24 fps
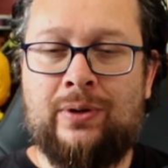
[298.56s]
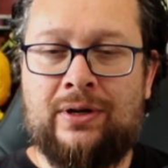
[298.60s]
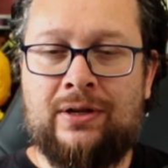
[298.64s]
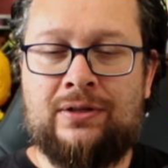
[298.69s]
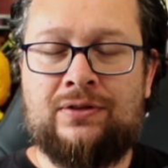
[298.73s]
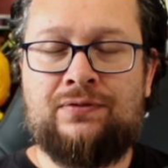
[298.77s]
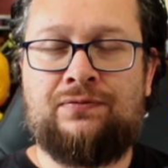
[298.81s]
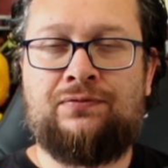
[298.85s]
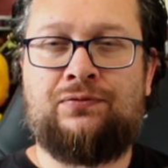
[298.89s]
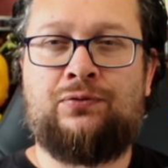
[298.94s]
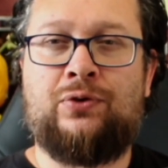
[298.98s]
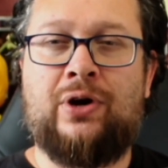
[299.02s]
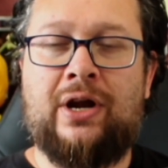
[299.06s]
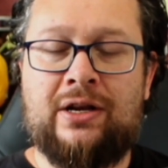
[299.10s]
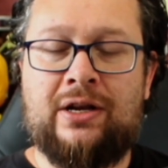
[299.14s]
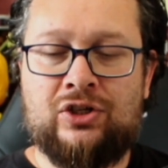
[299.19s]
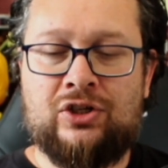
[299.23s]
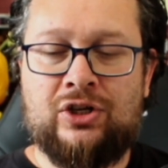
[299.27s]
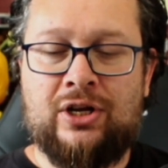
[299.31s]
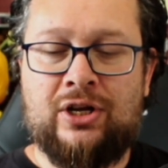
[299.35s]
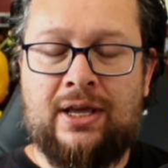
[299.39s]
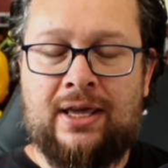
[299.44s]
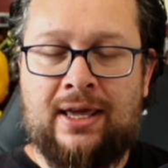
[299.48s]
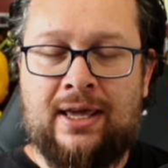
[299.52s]
it's fresh,
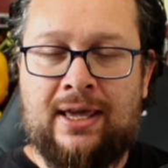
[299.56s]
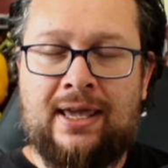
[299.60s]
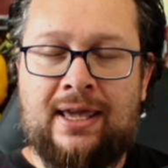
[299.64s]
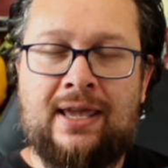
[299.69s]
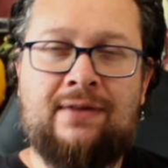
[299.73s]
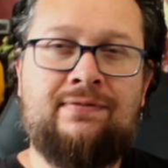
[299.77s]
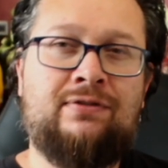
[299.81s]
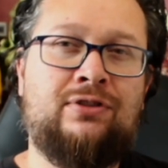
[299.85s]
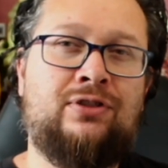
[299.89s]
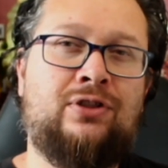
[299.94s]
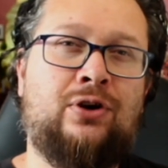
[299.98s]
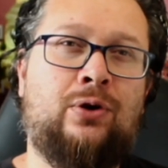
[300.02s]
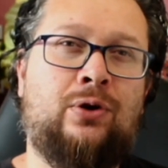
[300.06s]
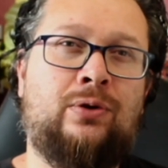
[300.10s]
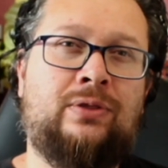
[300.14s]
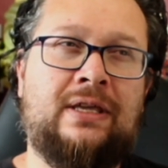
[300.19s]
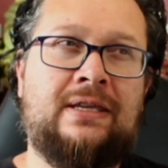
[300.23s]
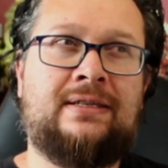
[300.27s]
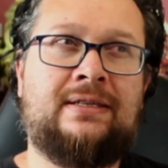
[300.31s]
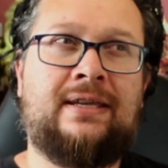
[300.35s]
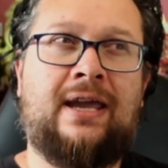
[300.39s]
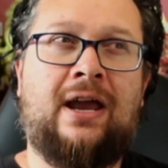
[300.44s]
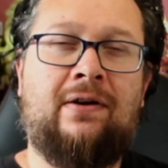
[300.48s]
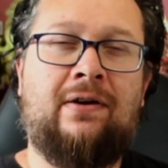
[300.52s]
even though
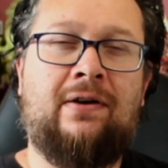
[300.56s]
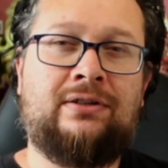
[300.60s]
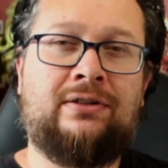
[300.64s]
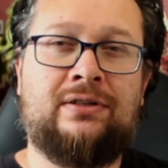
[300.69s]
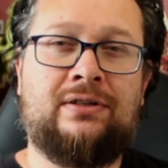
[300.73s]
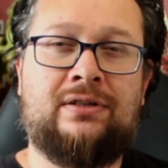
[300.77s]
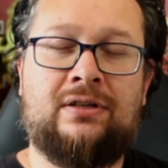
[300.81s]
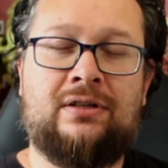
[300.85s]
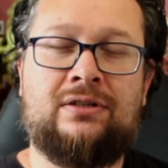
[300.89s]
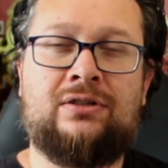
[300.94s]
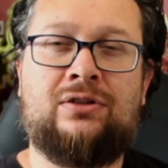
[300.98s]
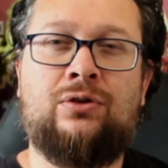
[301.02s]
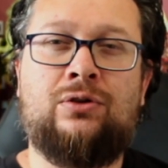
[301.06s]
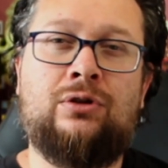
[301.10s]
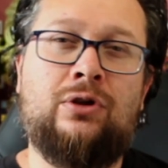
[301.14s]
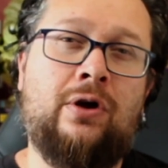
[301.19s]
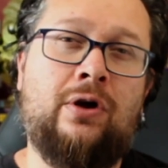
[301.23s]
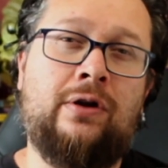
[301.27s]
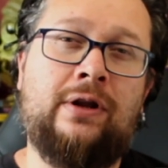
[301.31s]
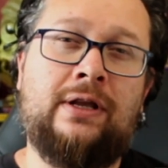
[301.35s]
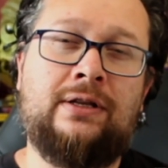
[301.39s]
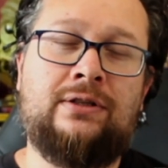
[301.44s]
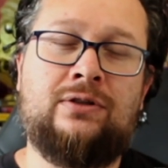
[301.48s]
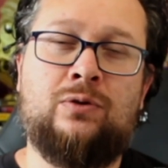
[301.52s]
these characters are still
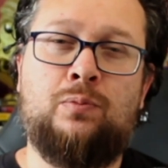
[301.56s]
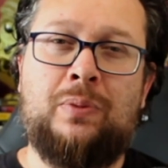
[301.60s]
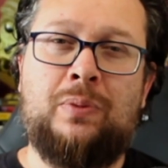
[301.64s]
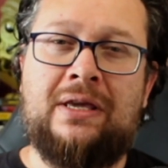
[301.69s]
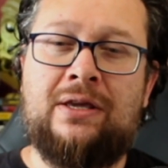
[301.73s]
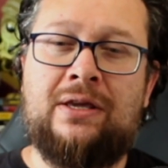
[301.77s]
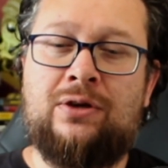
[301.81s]
learning to be